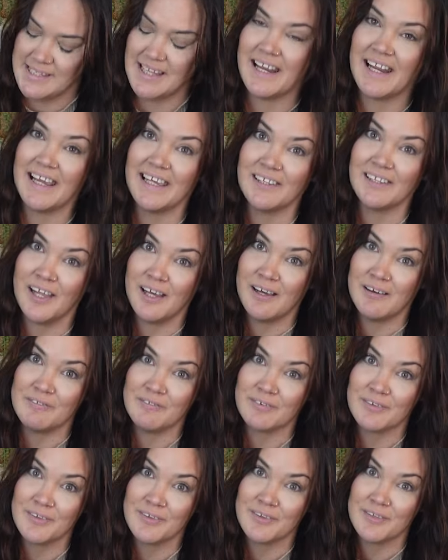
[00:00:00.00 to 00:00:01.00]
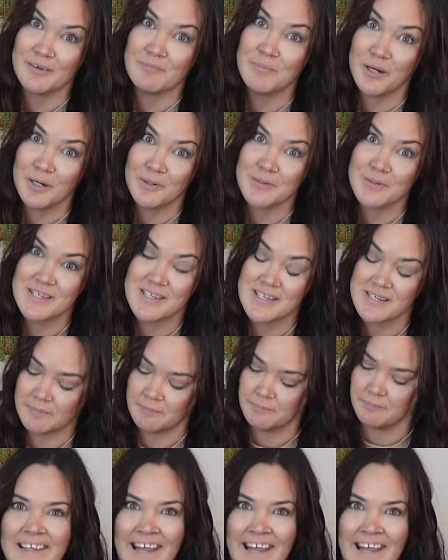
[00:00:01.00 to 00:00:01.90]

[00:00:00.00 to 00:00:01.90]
that I love the most.